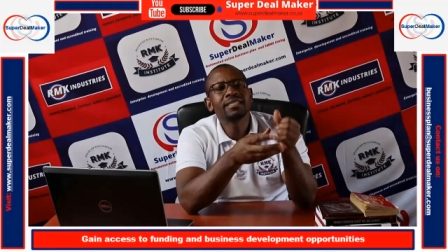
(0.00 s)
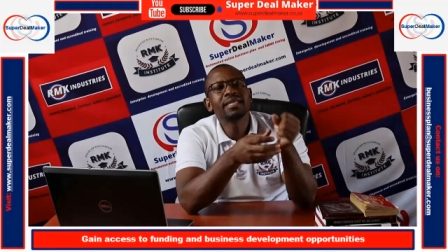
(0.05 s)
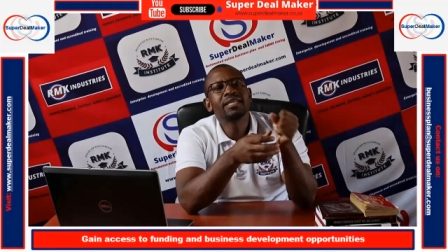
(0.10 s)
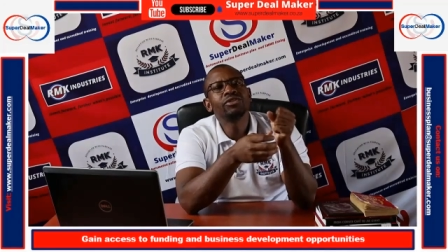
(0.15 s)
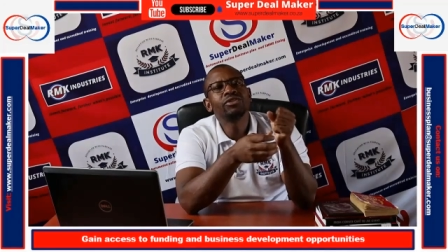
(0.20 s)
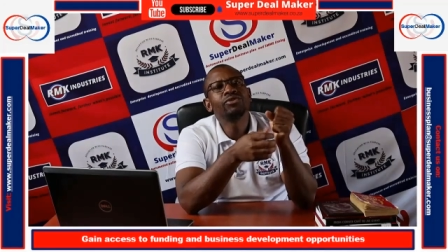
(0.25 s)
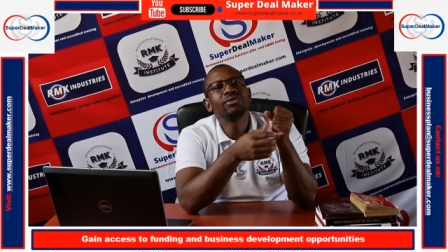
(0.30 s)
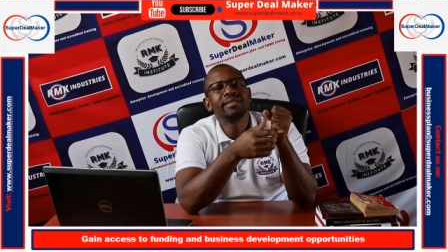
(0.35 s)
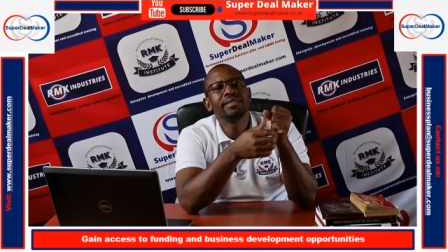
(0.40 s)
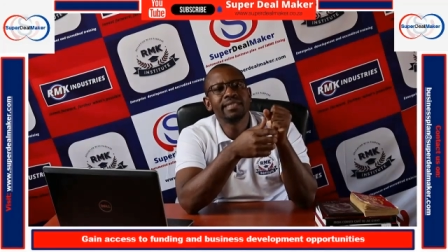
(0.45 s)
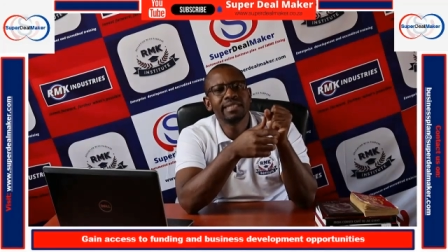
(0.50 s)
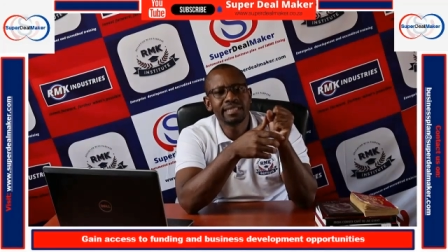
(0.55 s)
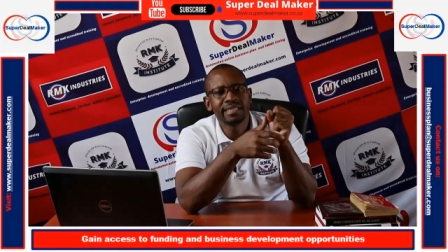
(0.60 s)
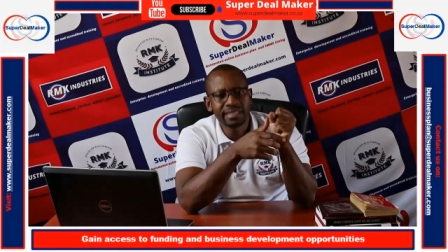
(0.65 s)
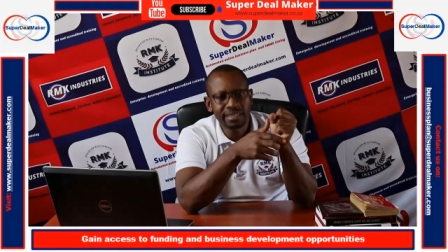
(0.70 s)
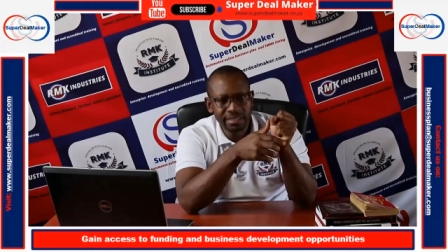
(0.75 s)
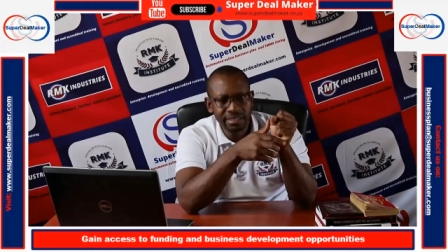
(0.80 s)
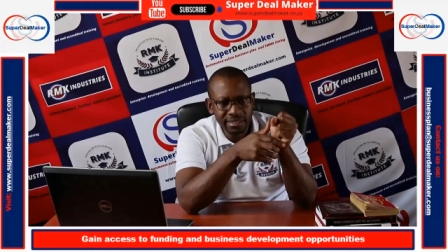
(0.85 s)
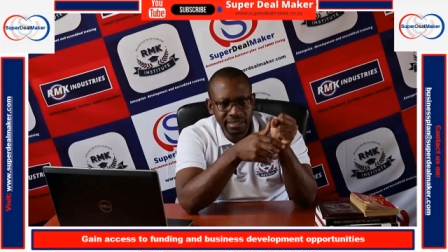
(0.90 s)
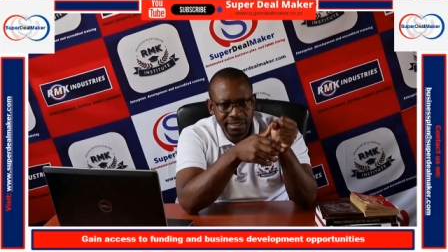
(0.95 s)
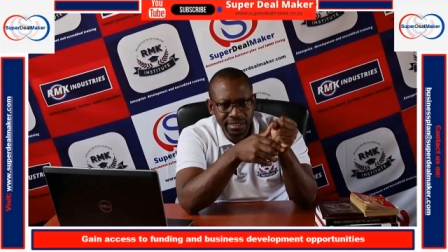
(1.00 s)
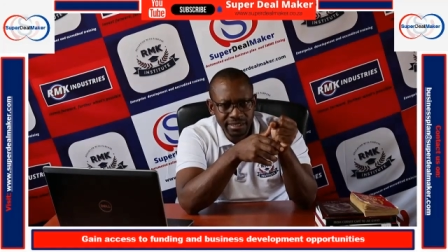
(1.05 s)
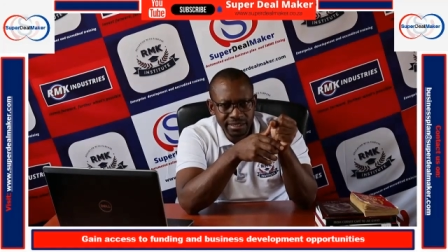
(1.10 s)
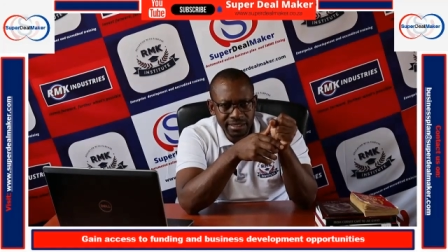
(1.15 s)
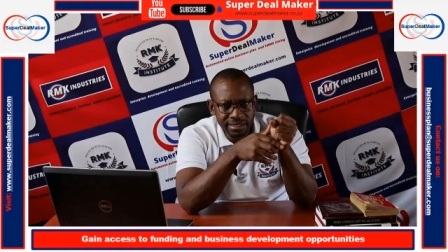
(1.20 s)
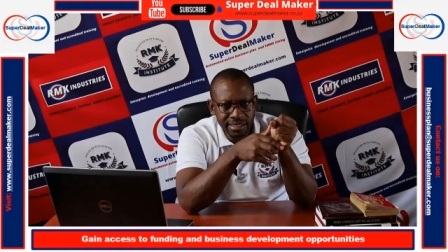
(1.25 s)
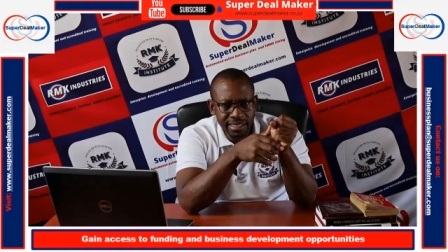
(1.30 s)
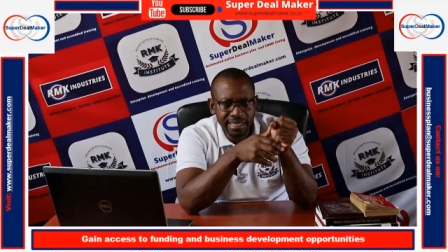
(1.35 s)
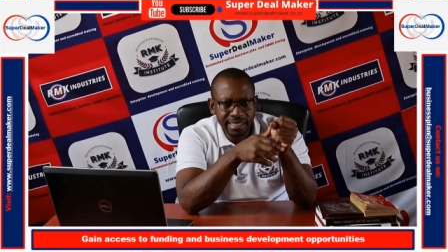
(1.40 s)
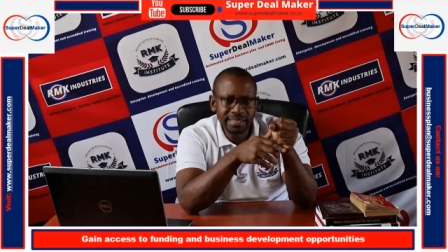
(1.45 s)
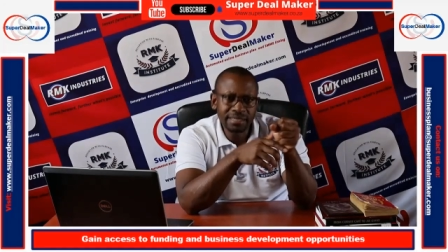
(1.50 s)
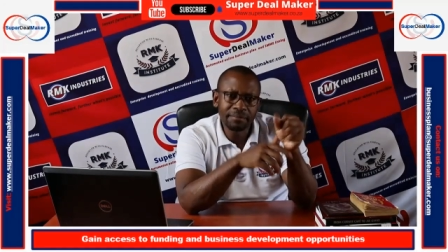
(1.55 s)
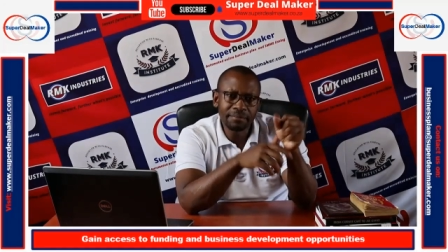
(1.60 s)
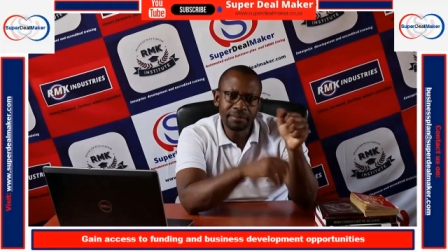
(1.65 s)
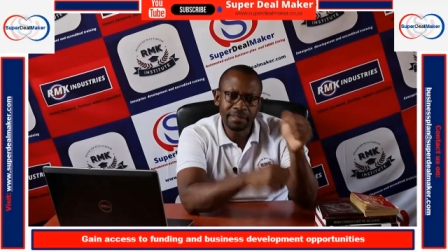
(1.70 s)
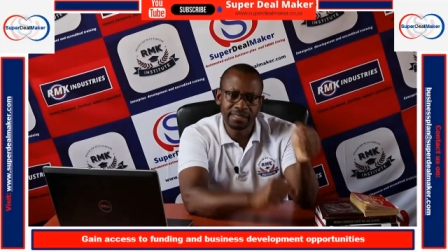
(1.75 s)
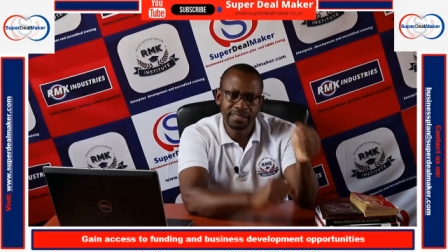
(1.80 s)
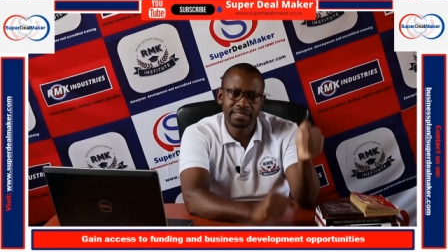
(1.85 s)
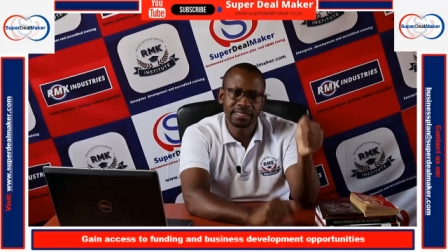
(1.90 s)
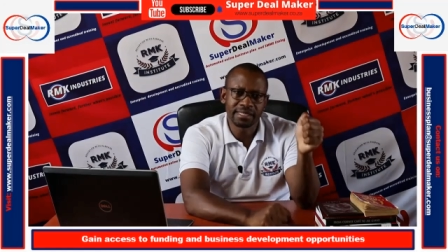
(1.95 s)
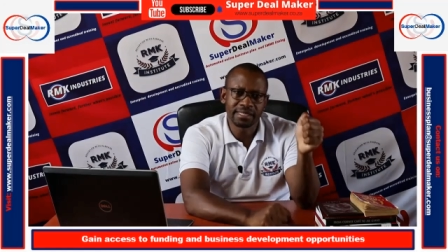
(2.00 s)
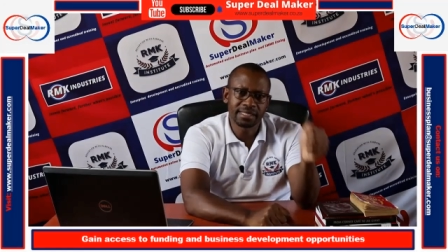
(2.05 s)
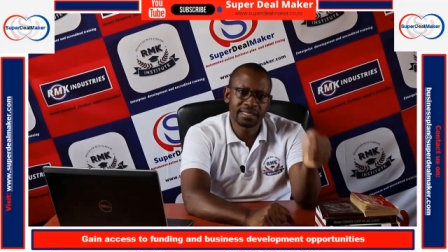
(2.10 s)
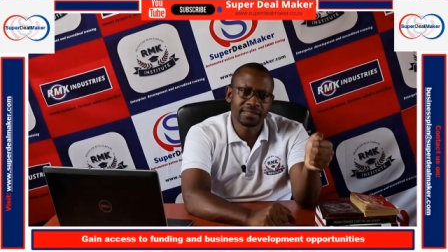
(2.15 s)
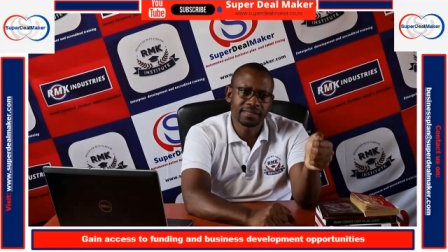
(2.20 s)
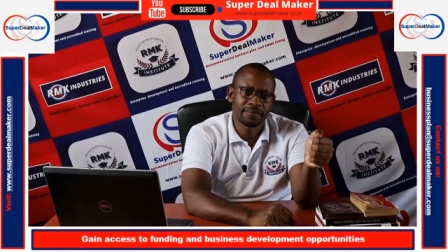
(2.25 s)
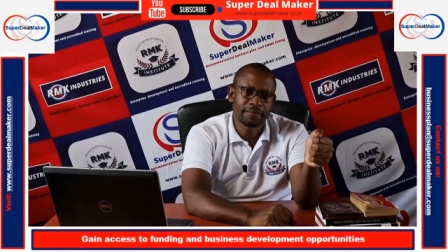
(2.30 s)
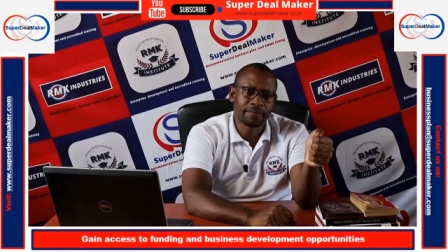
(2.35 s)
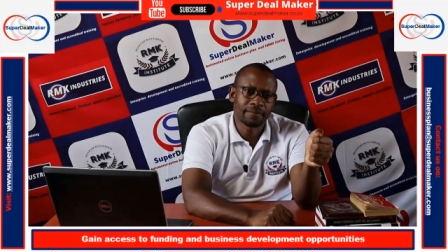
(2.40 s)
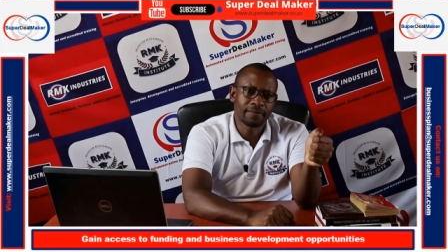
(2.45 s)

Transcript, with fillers: that you need as a business